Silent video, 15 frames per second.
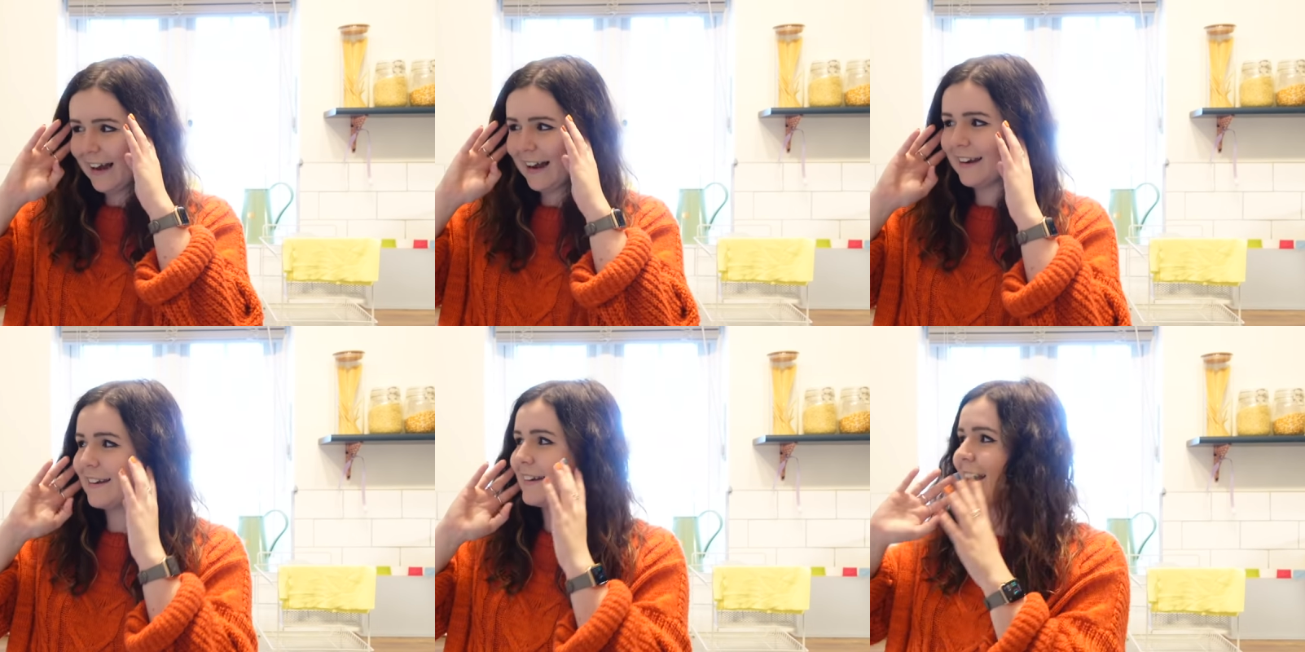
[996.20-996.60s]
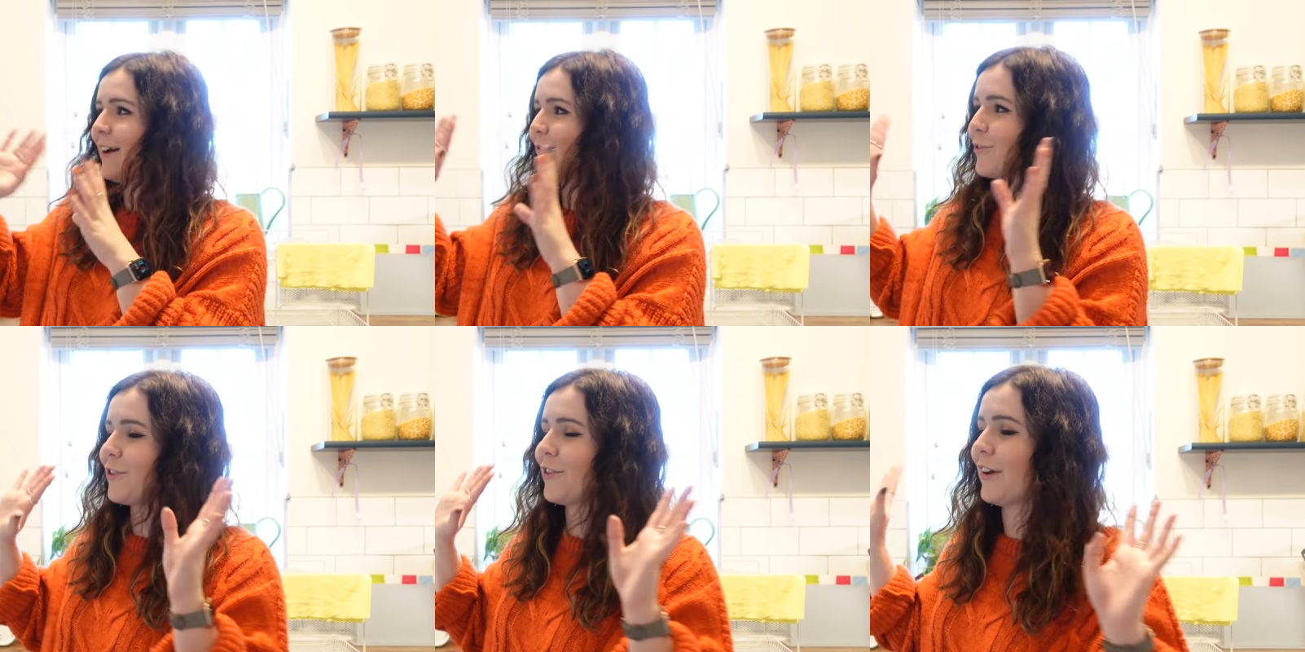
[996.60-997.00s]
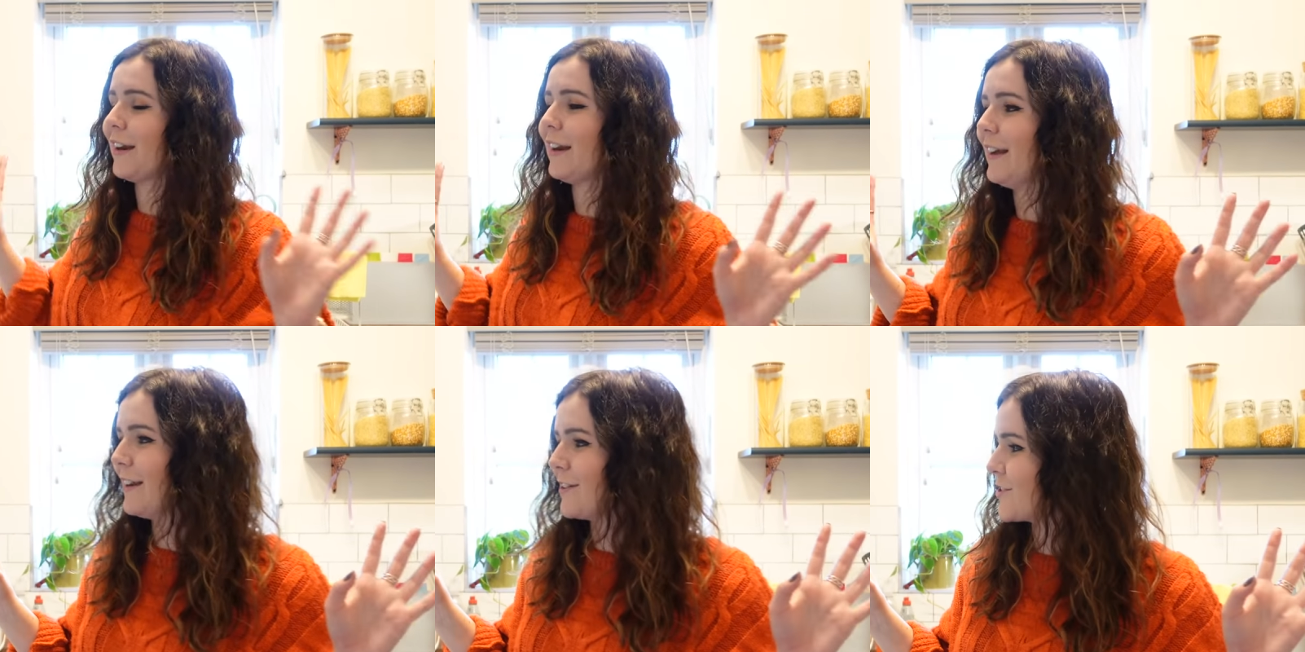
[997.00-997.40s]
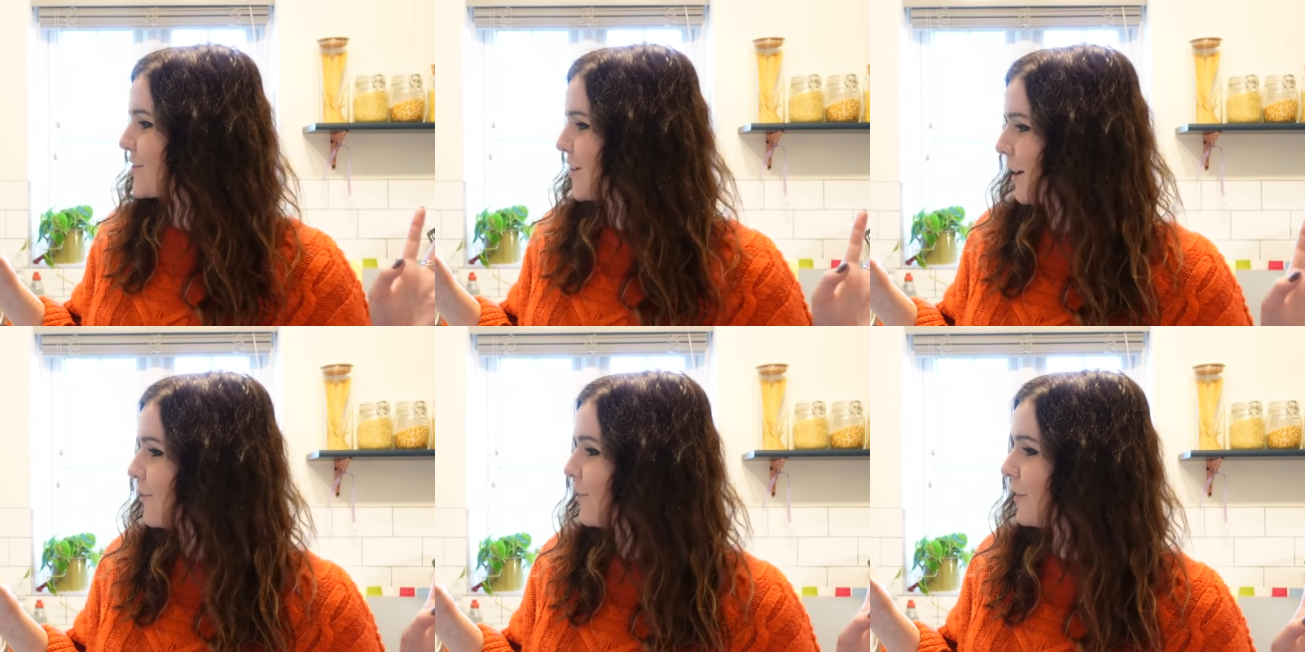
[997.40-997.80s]
and everything in here just
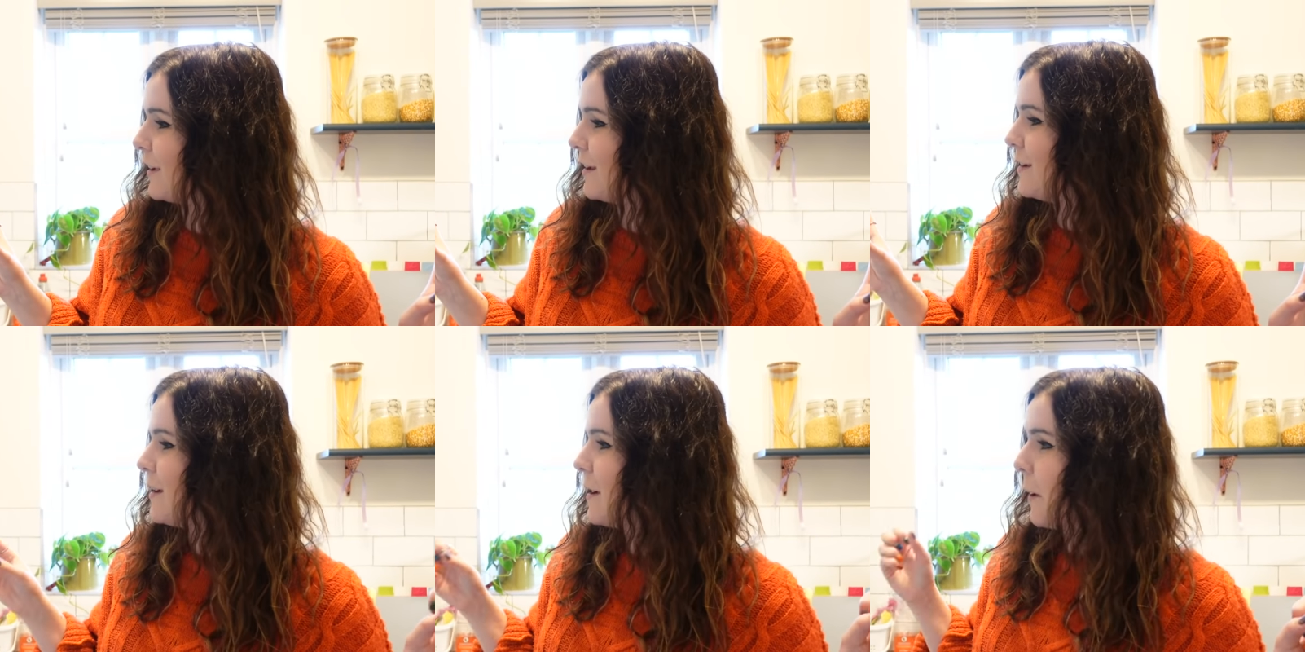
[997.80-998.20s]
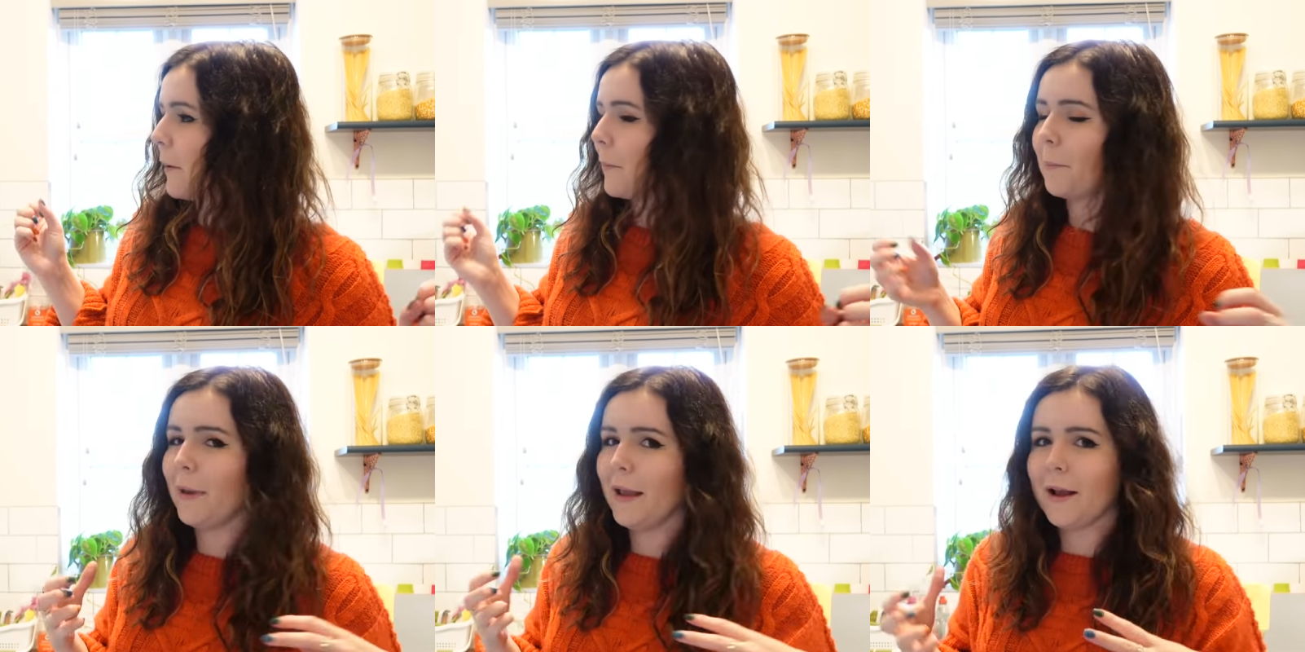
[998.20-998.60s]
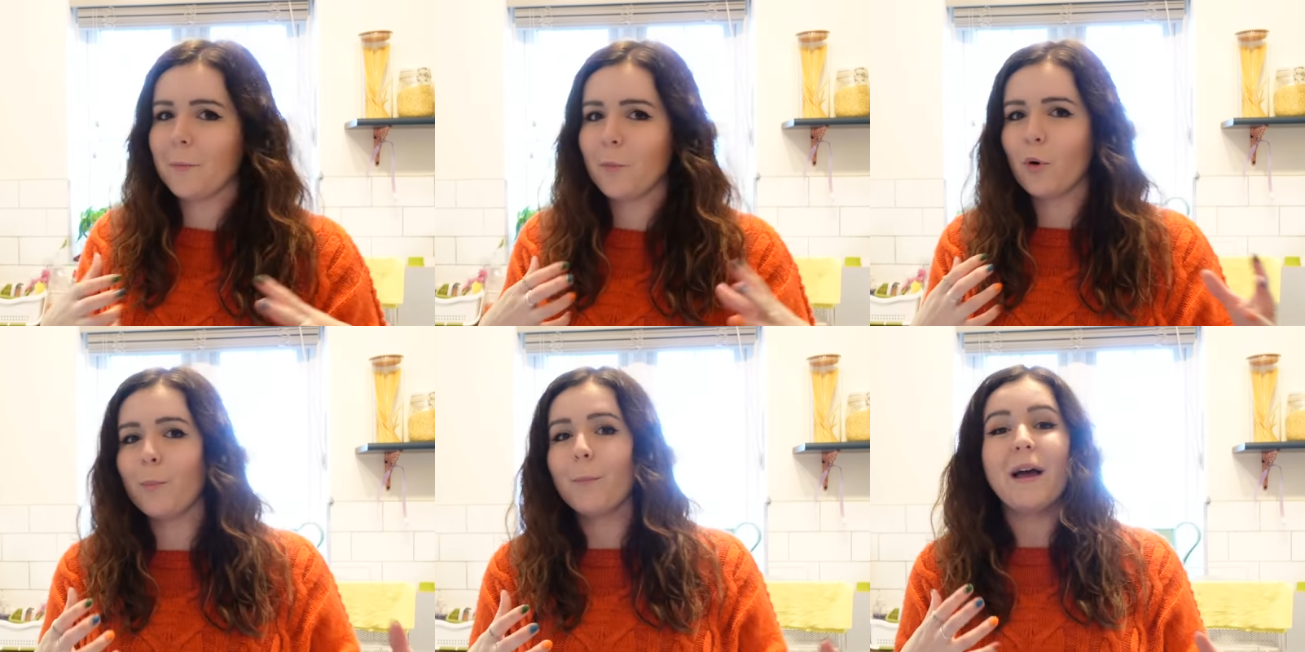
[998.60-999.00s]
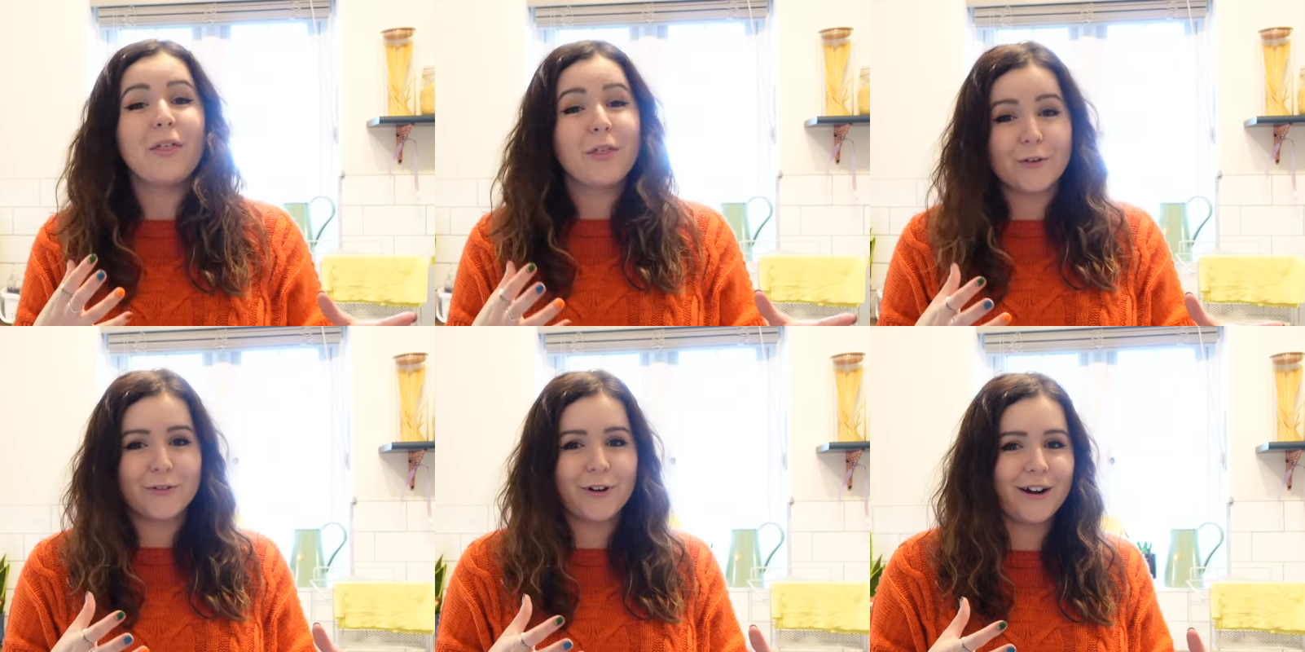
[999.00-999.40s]
generally being more
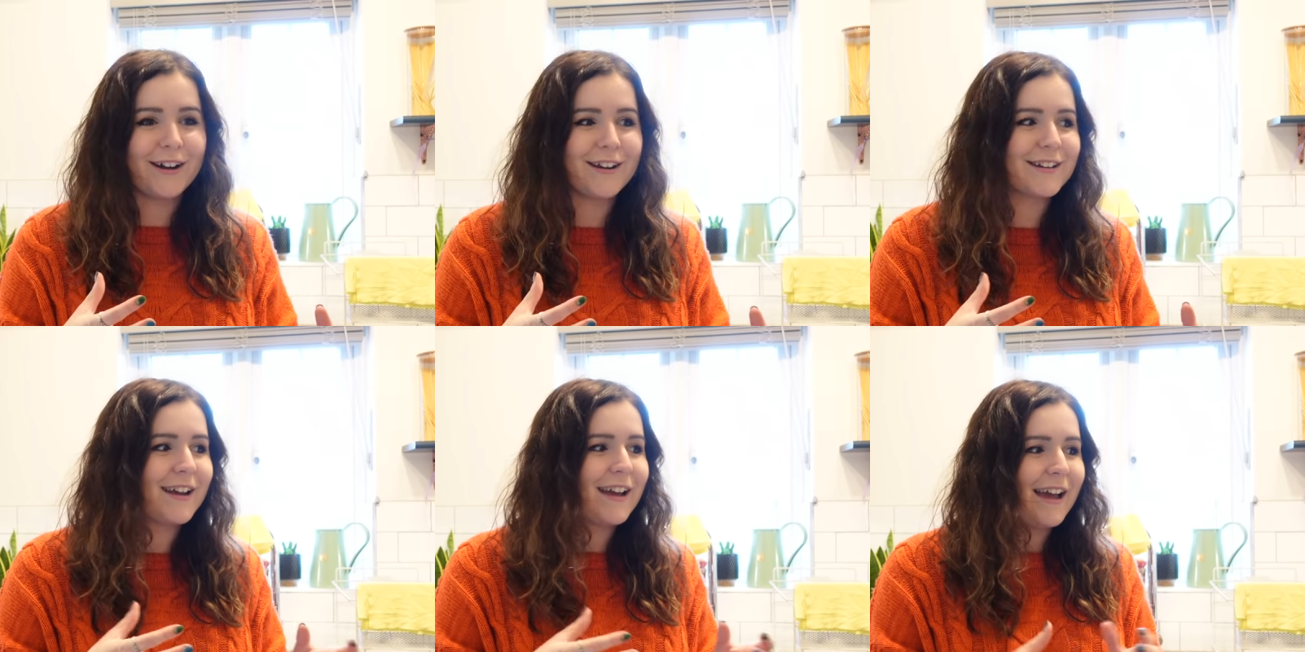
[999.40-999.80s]
Bethified